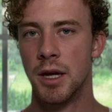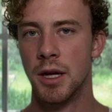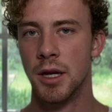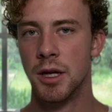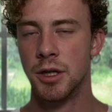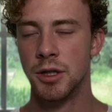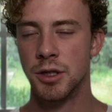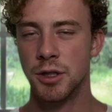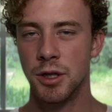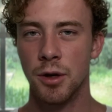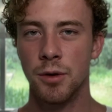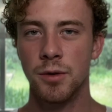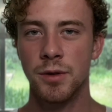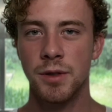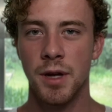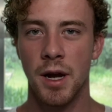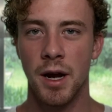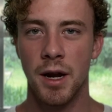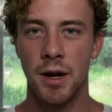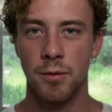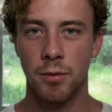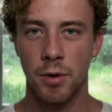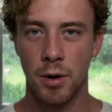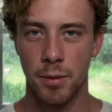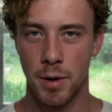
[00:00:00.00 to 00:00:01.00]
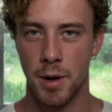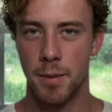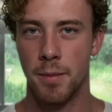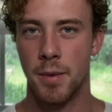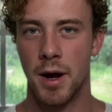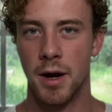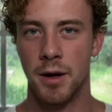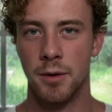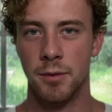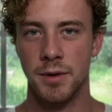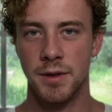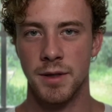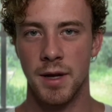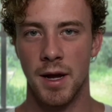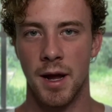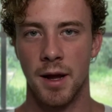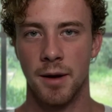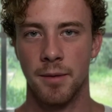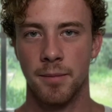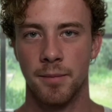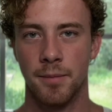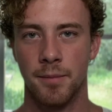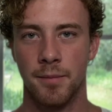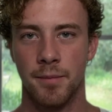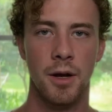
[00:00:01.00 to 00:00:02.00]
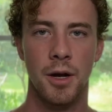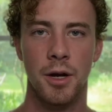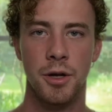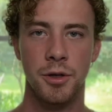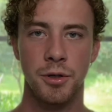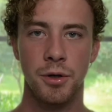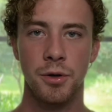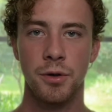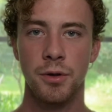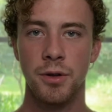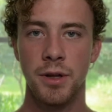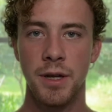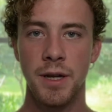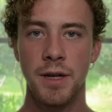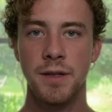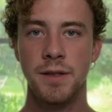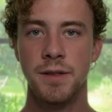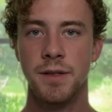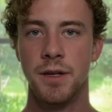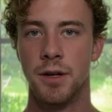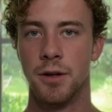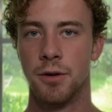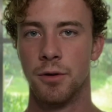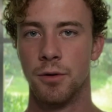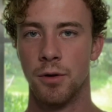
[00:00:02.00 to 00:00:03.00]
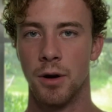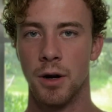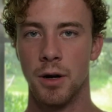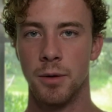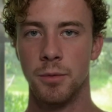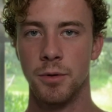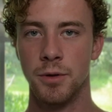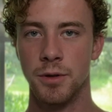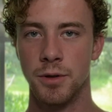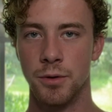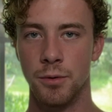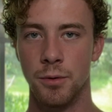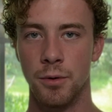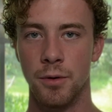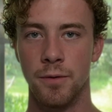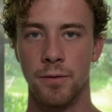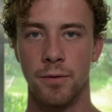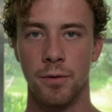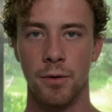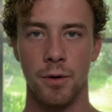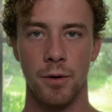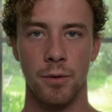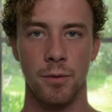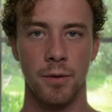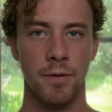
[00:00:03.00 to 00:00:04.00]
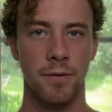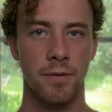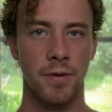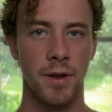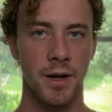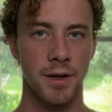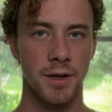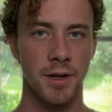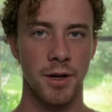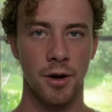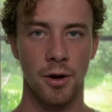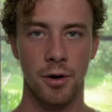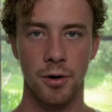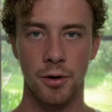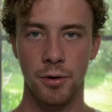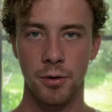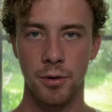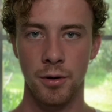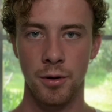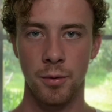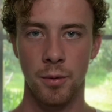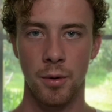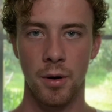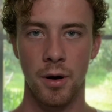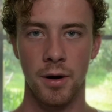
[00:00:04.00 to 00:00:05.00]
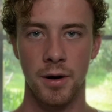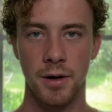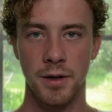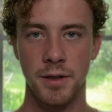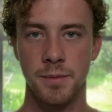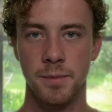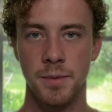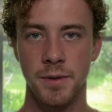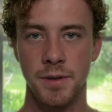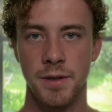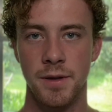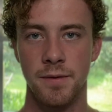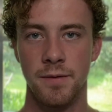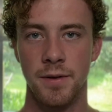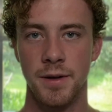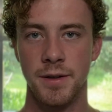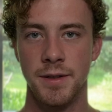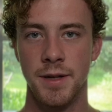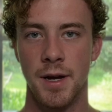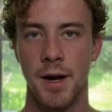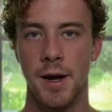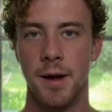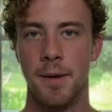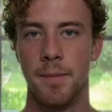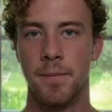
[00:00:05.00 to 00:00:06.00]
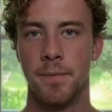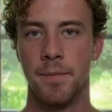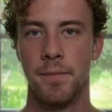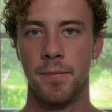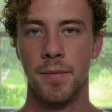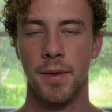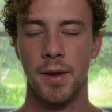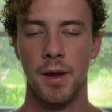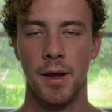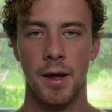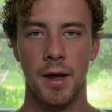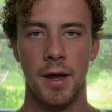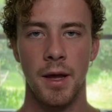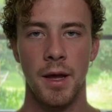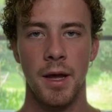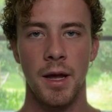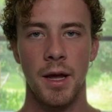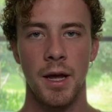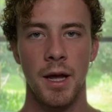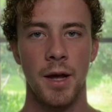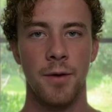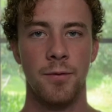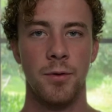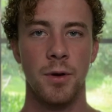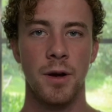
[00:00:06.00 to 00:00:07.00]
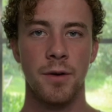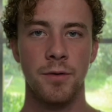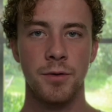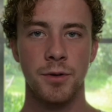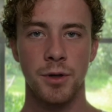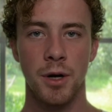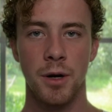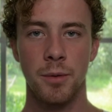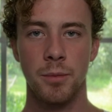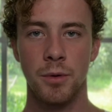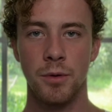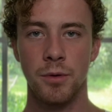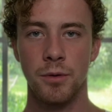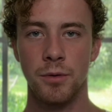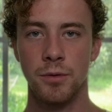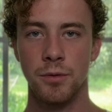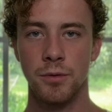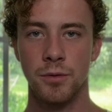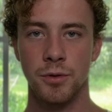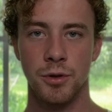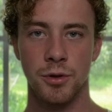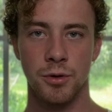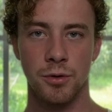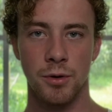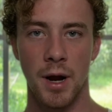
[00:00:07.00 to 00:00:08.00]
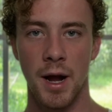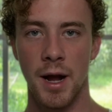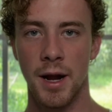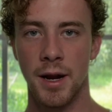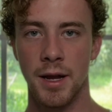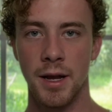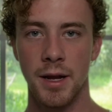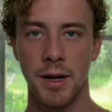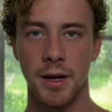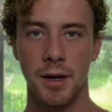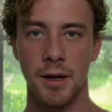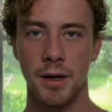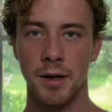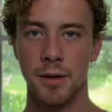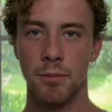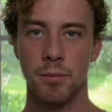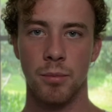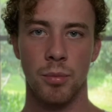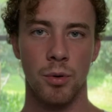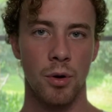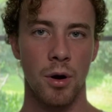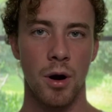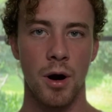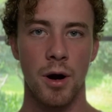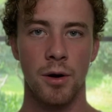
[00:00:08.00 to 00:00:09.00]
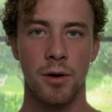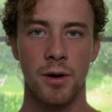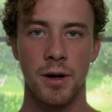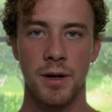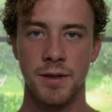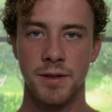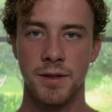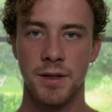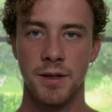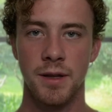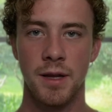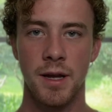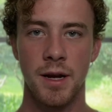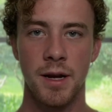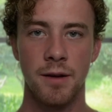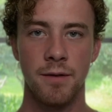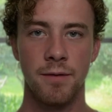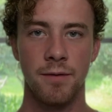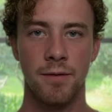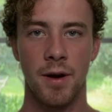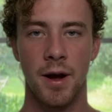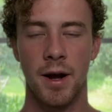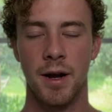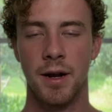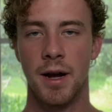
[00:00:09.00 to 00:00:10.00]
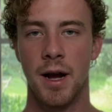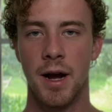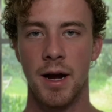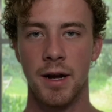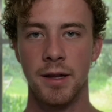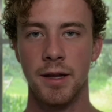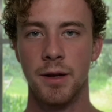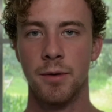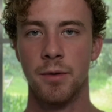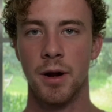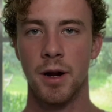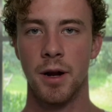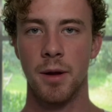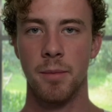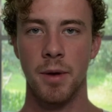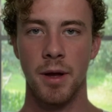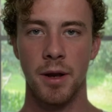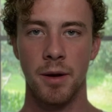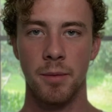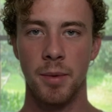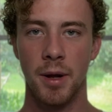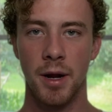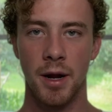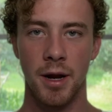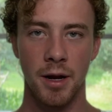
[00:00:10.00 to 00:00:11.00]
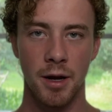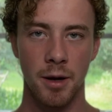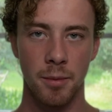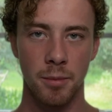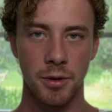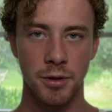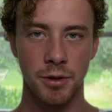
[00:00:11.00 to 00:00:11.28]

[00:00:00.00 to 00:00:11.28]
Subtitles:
shows kind of where my mind was at. A journal is an incredible tool for reflecting on who you are at a specific time. If you have trouble tracking progress in life, I highly recommend picking up a